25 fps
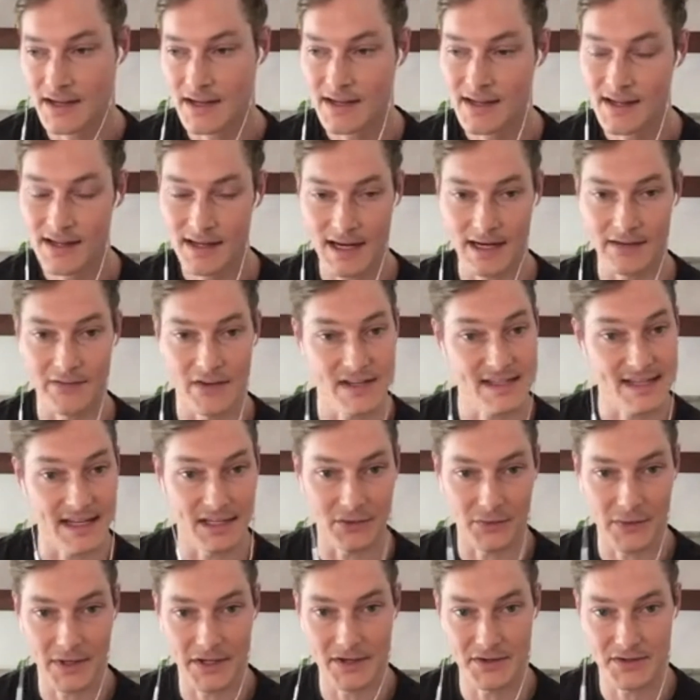kind of
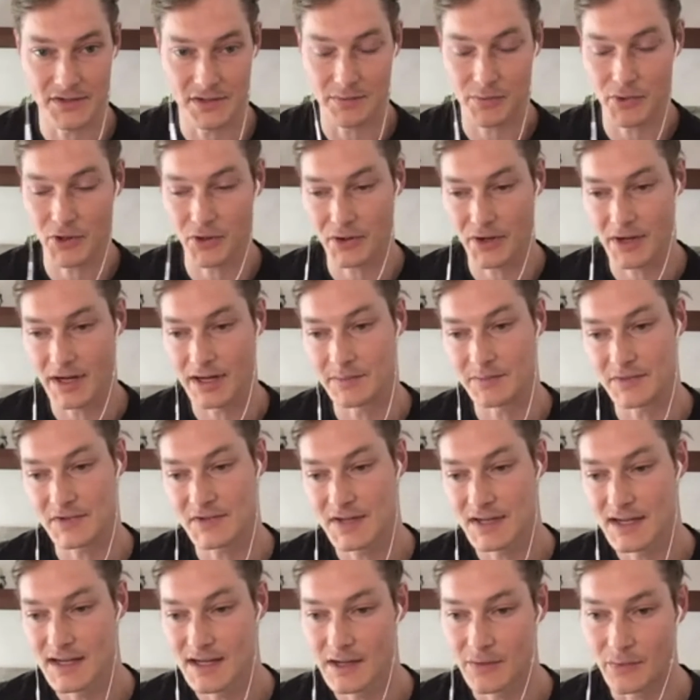accelerators or
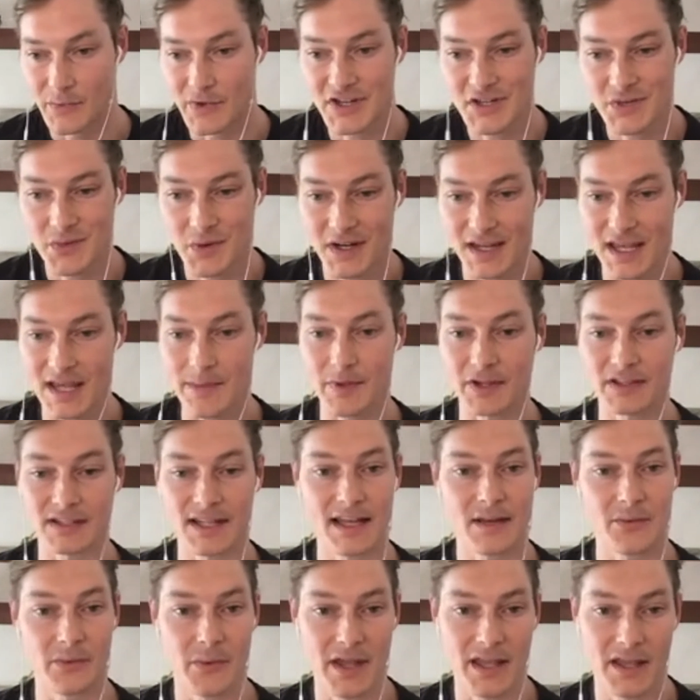programs, we just want to keep it
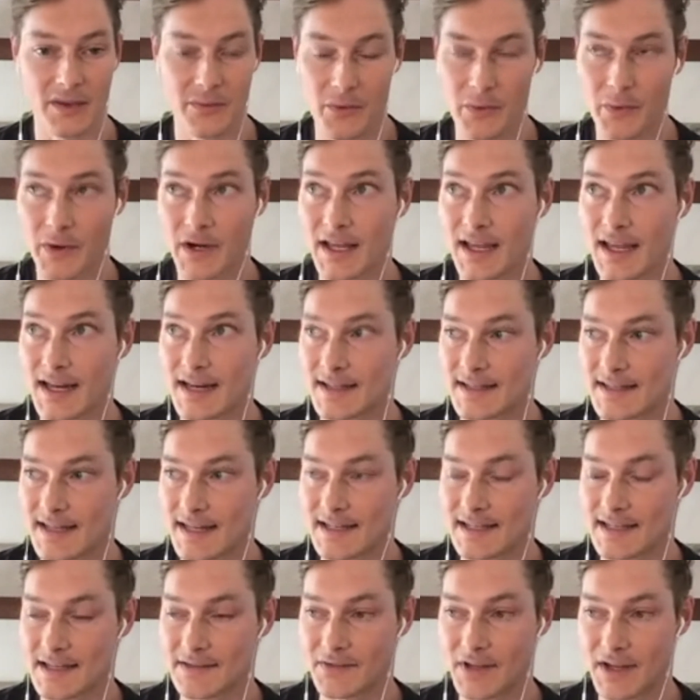lightweight. We want to get a
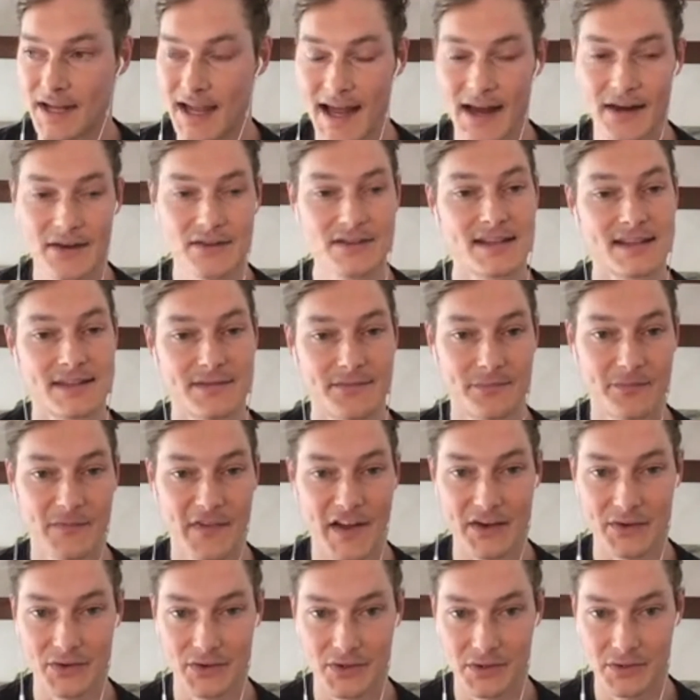sense of like, how does this
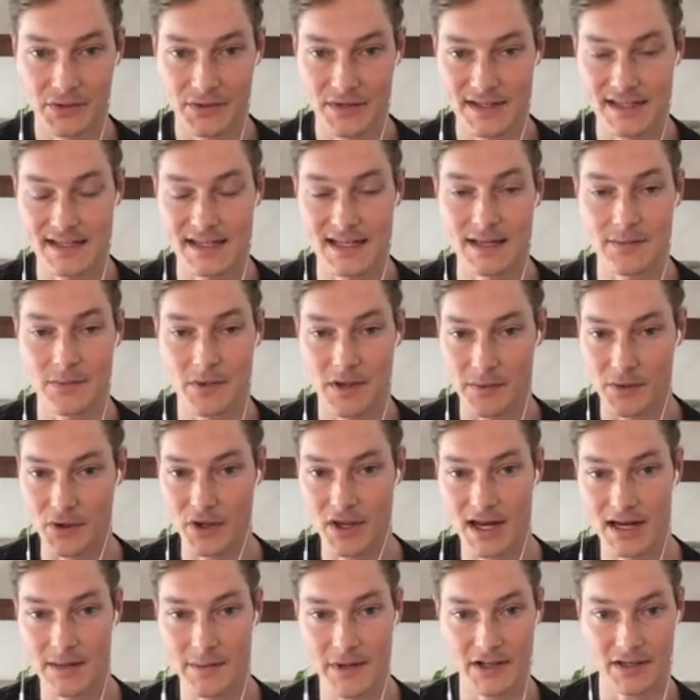founder or this team
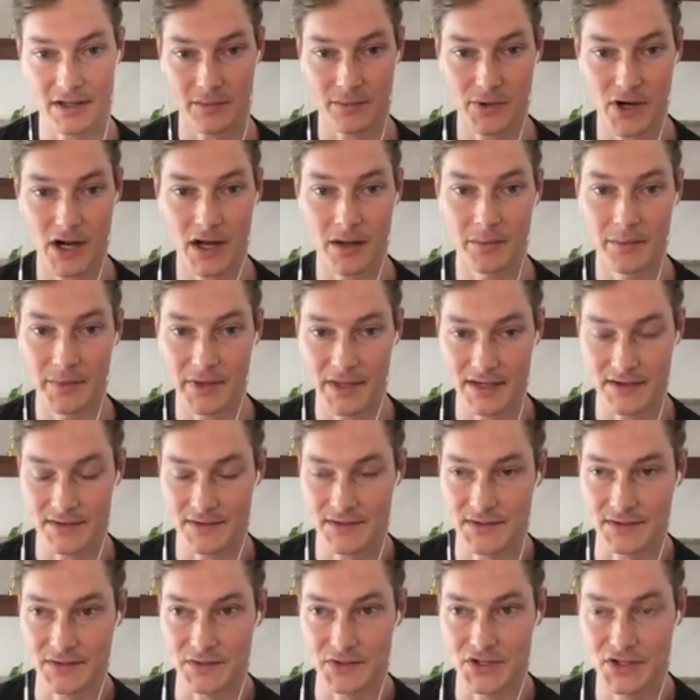communicate about their problem with their
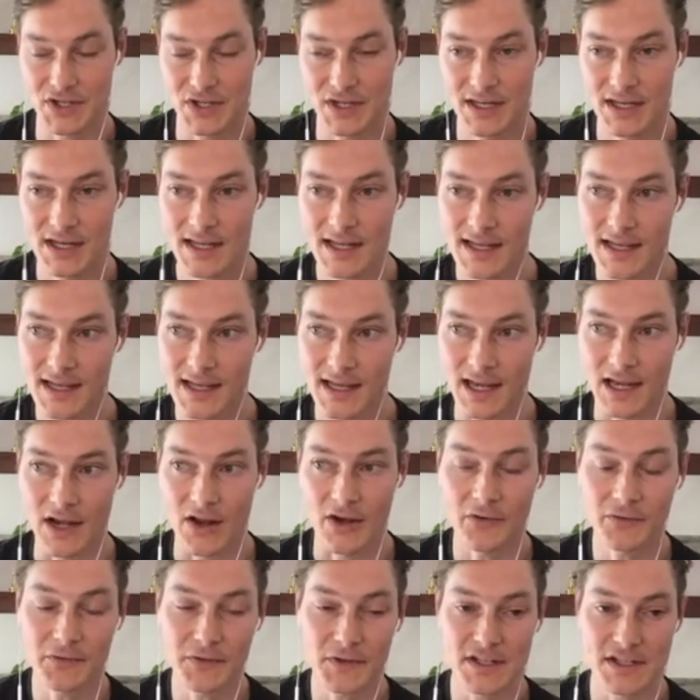solution, and
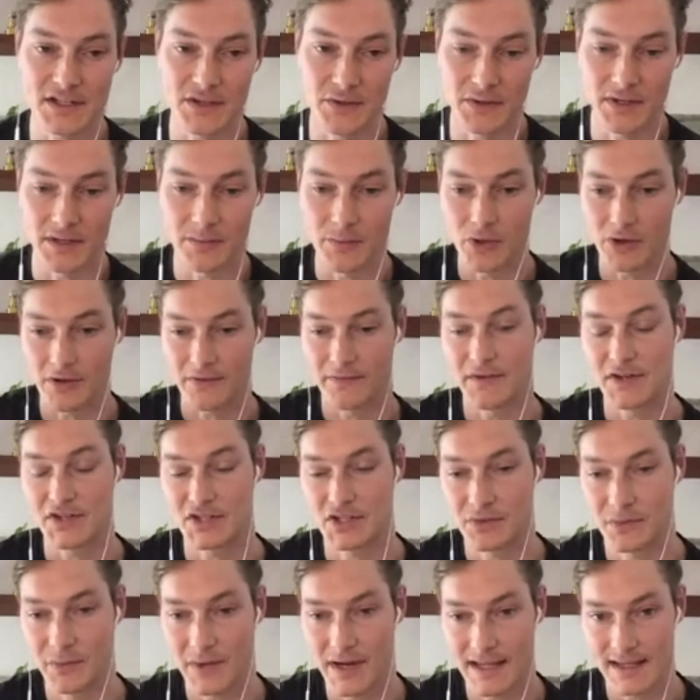hopefully do it in a more
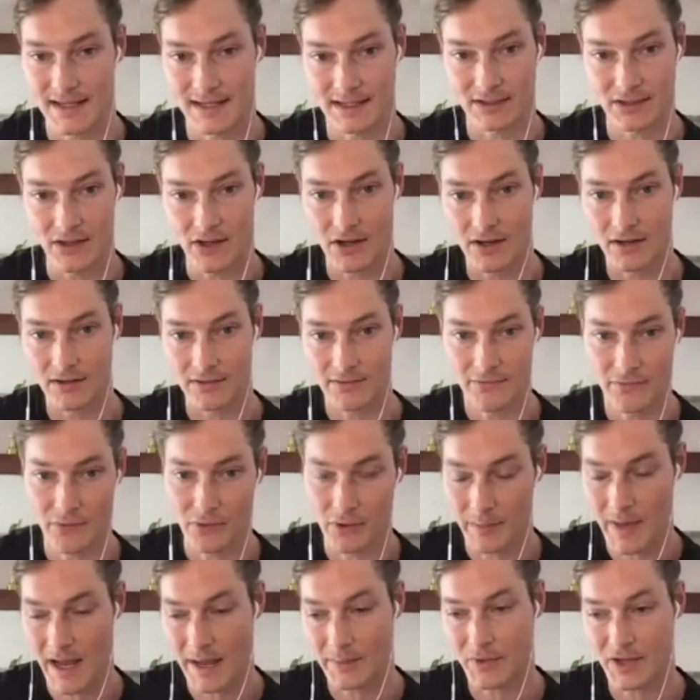efficient way than a long
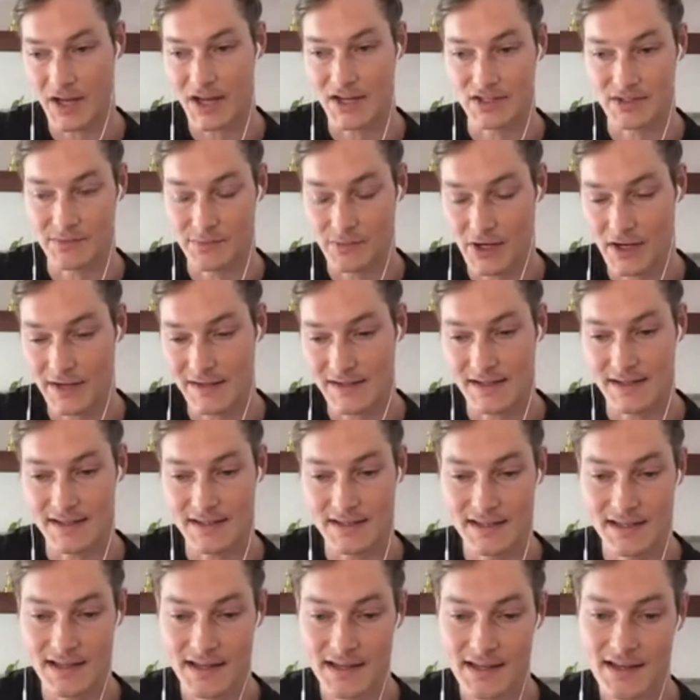form application
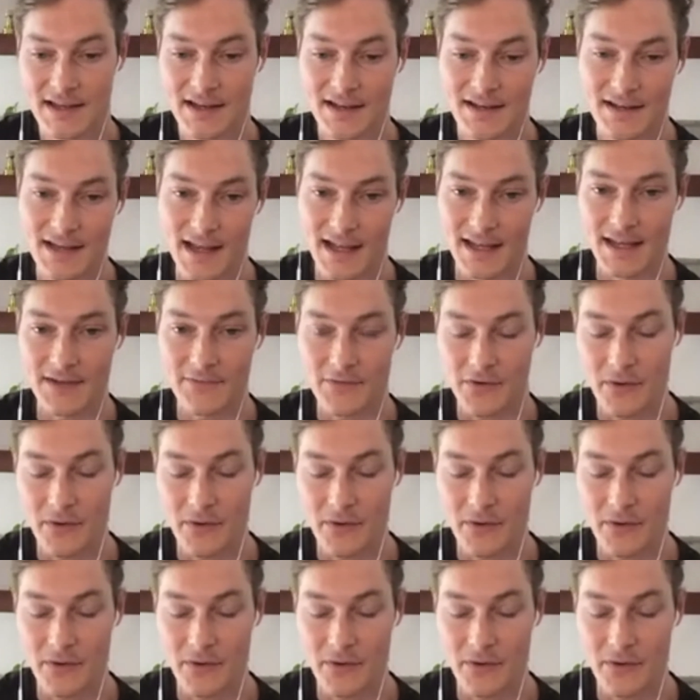process. And then from